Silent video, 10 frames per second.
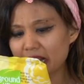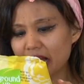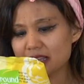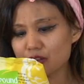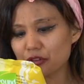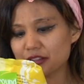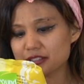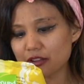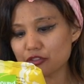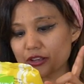It has all
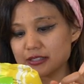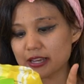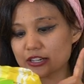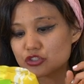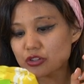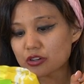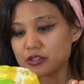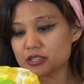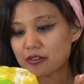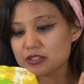these other things: cane sugar,
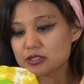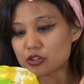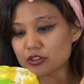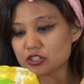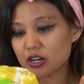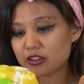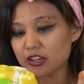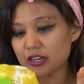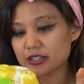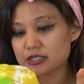cassava, starch,
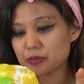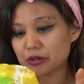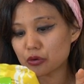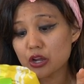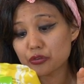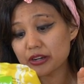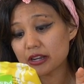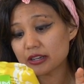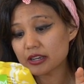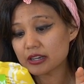garlic, onion, tomato,
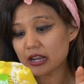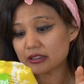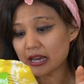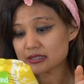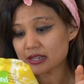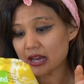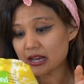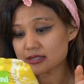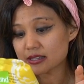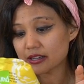green onion, lactic
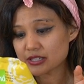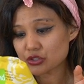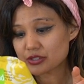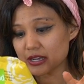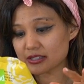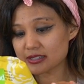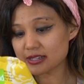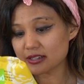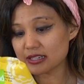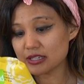acid, citrus
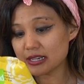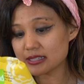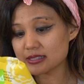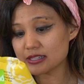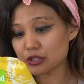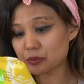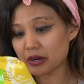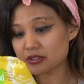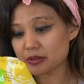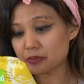acid, yeast, dill,
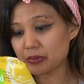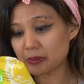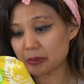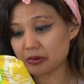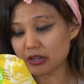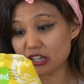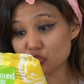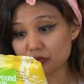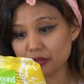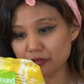parsley, black pepper,
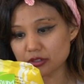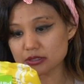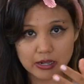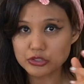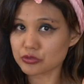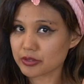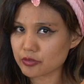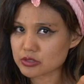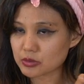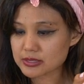natural flavors. Natural
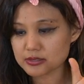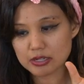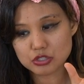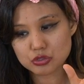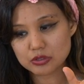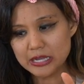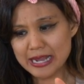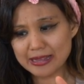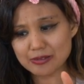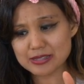flavors, what's natural?
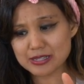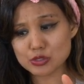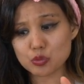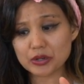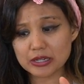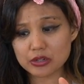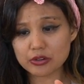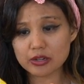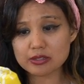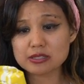That was like 20
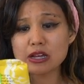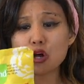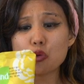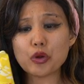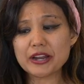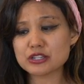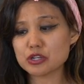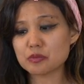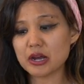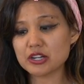ingredients, way
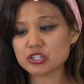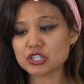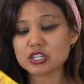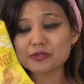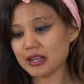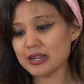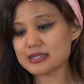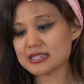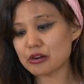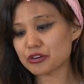too much.
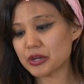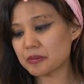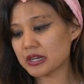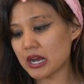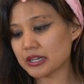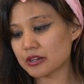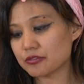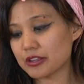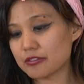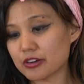And sour cream and
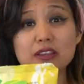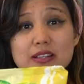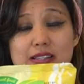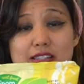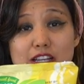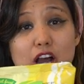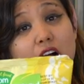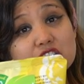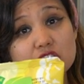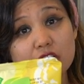onion flavor. This is a
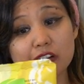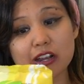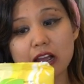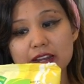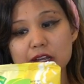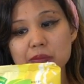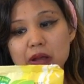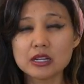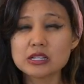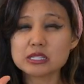cautionary
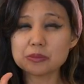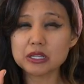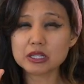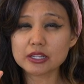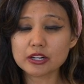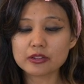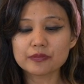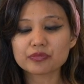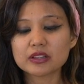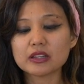item. To be clear,
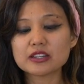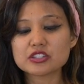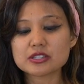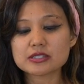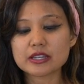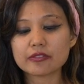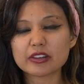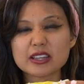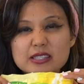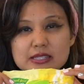let's just
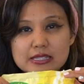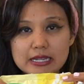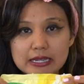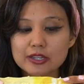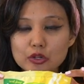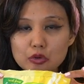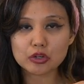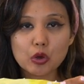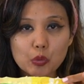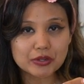give it a C. You
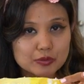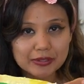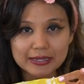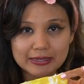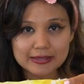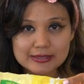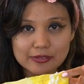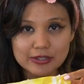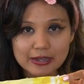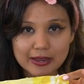don't always want to eat this
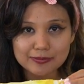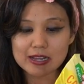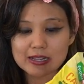every day.